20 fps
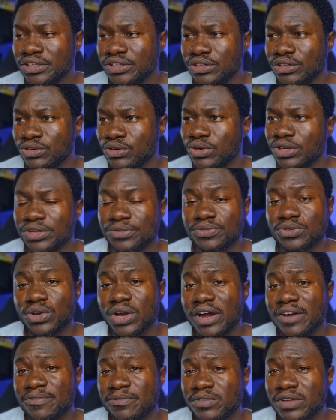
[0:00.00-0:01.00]
You know, if you
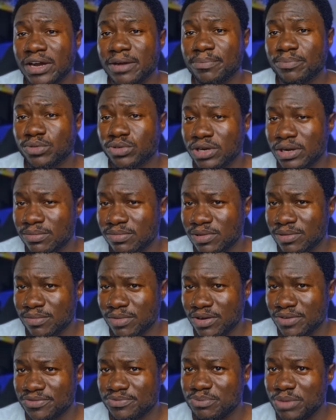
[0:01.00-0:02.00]
have a problem
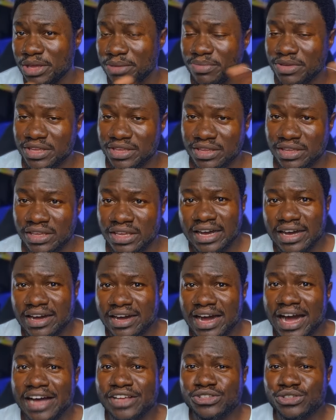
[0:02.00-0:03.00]
of maybe
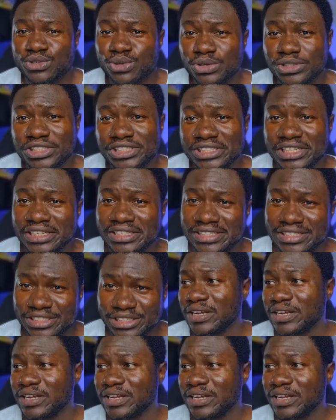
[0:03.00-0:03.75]
associating,